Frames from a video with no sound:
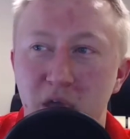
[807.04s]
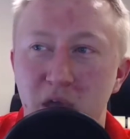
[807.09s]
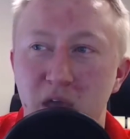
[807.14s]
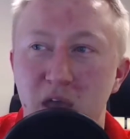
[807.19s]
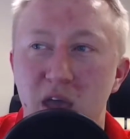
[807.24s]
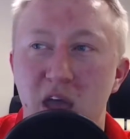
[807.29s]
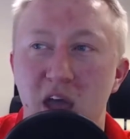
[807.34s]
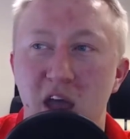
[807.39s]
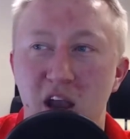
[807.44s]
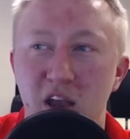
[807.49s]

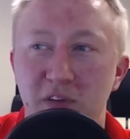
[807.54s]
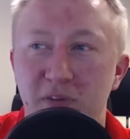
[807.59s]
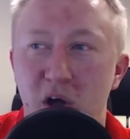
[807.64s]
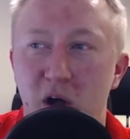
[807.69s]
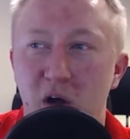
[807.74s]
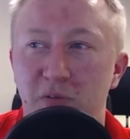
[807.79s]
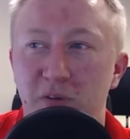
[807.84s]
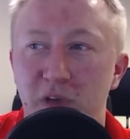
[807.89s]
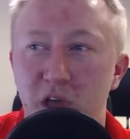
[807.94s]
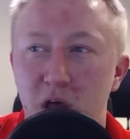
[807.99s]

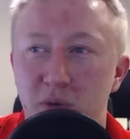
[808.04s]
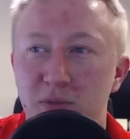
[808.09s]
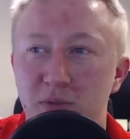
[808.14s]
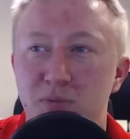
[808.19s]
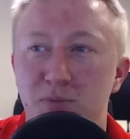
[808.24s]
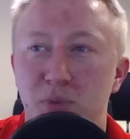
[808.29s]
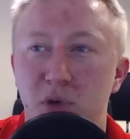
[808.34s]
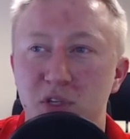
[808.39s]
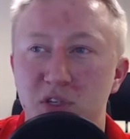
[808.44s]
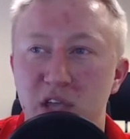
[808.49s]
NFL Films
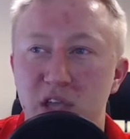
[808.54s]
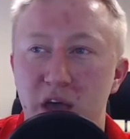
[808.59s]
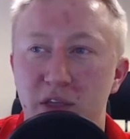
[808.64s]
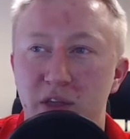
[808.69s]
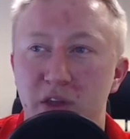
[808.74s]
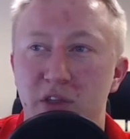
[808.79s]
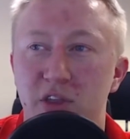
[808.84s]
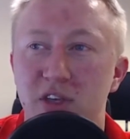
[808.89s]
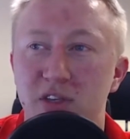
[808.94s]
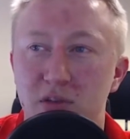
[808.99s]
put together
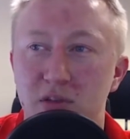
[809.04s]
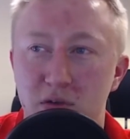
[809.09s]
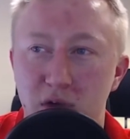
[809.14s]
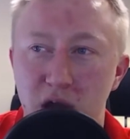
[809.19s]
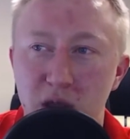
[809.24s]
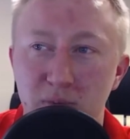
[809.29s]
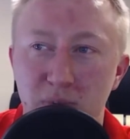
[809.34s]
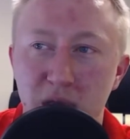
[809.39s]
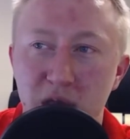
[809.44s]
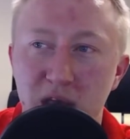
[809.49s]
this
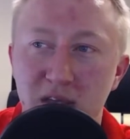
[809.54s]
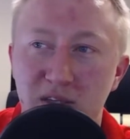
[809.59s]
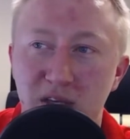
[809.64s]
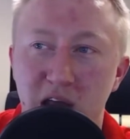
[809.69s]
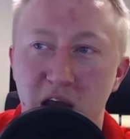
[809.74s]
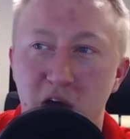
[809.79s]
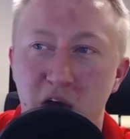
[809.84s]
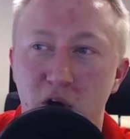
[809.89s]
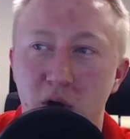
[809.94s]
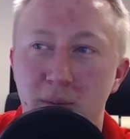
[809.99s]
great piece on
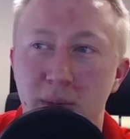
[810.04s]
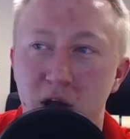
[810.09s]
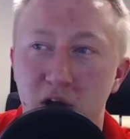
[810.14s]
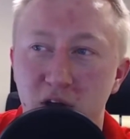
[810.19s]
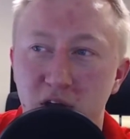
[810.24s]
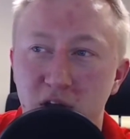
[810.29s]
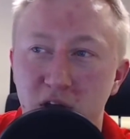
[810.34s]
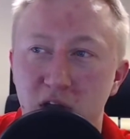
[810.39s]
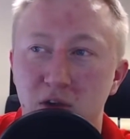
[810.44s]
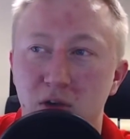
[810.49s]
how
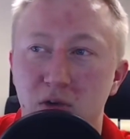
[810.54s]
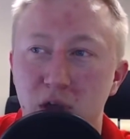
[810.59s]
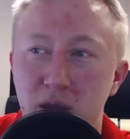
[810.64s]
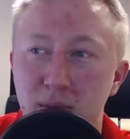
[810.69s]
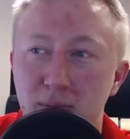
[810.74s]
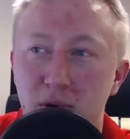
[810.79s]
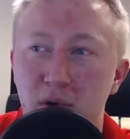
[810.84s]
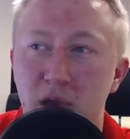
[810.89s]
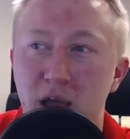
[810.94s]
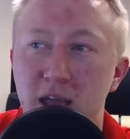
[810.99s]
American Green
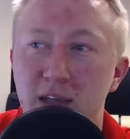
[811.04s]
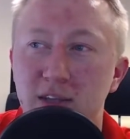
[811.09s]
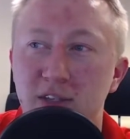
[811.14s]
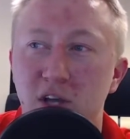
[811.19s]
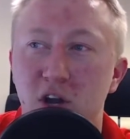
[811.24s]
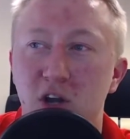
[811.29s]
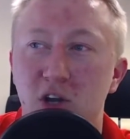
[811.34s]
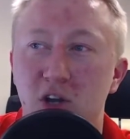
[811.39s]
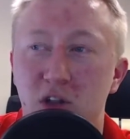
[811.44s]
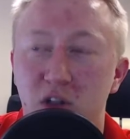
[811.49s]
Beret
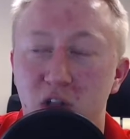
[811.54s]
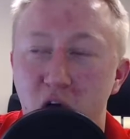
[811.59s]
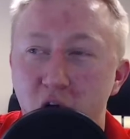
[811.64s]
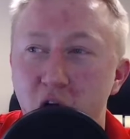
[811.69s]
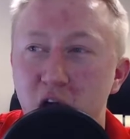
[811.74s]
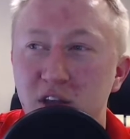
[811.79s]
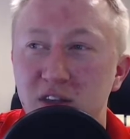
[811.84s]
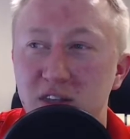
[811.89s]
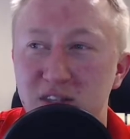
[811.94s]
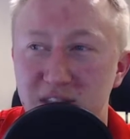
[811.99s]
turned
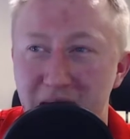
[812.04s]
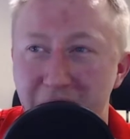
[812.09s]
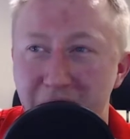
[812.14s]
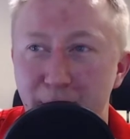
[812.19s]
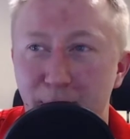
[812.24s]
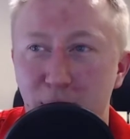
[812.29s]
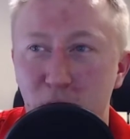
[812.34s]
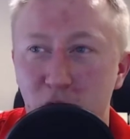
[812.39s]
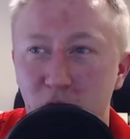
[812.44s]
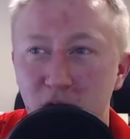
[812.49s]
long
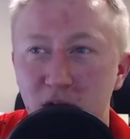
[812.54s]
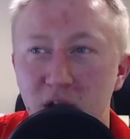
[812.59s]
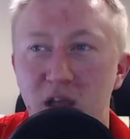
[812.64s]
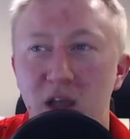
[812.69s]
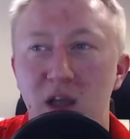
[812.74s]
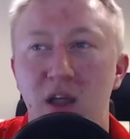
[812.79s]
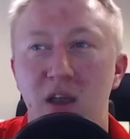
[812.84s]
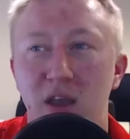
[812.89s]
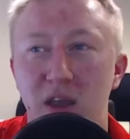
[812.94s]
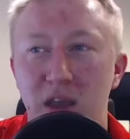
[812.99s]
snapper
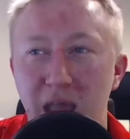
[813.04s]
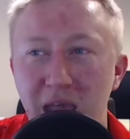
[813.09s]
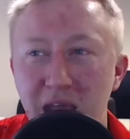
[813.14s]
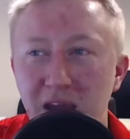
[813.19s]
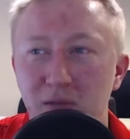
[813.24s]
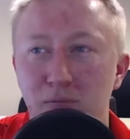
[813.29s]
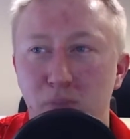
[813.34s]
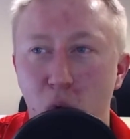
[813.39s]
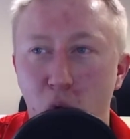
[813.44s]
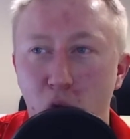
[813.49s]

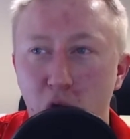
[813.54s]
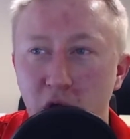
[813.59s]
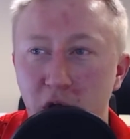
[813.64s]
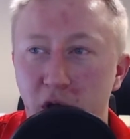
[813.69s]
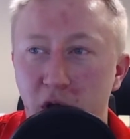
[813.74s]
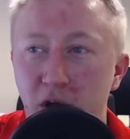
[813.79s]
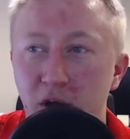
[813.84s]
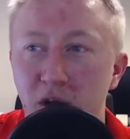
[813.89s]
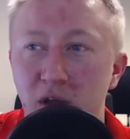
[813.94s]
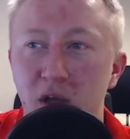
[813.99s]
Nate
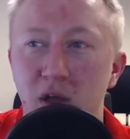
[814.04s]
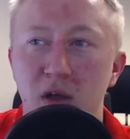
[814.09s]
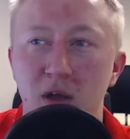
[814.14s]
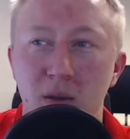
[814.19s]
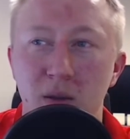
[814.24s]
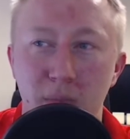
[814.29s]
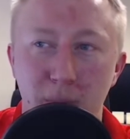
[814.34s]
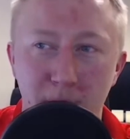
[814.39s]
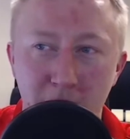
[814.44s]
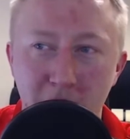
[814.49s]
Boyer
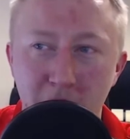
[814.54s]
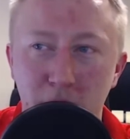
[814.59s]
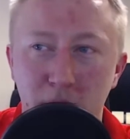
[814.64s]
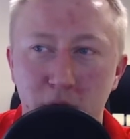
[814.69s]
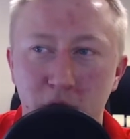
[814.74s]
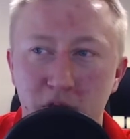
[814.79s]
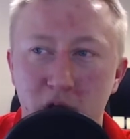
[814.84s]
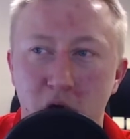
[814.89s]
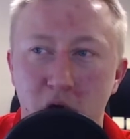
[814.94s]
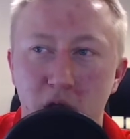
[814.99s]
met
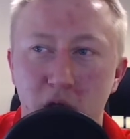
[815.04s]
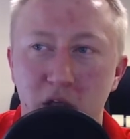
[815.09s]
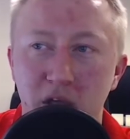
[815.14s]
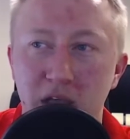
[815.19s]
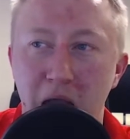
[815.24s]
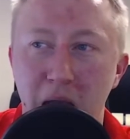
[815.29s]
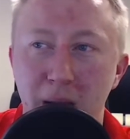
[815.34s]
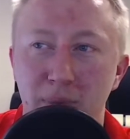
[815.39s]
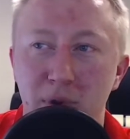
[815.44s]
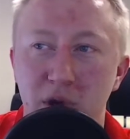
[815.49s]
with Colin
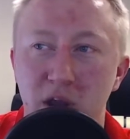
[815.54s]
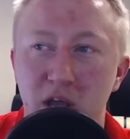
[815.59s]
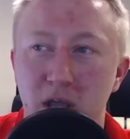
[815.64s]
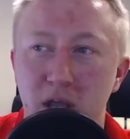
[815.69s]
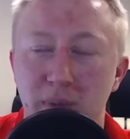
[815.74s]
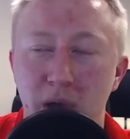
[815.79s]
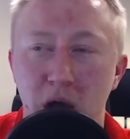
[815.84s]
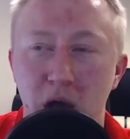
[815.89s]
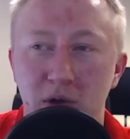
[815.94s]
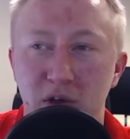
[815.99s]
Kaepernick
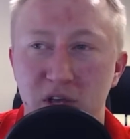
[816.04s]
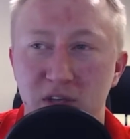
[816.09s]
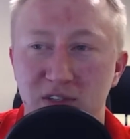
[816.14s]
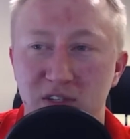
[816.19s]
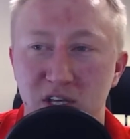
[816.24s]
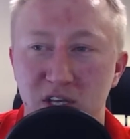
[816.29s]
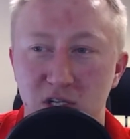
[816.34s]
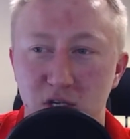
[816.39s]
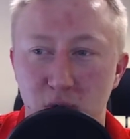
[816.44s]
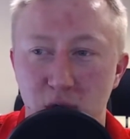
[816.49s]
about his
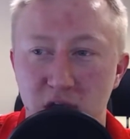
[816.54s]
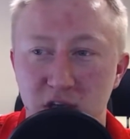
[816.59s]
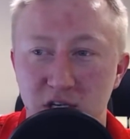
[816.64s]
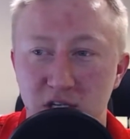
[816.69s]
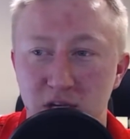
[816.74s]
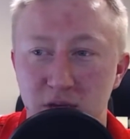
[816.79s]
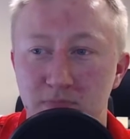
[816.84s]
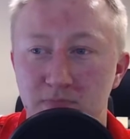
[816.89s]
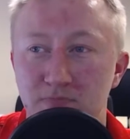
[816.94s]
situation.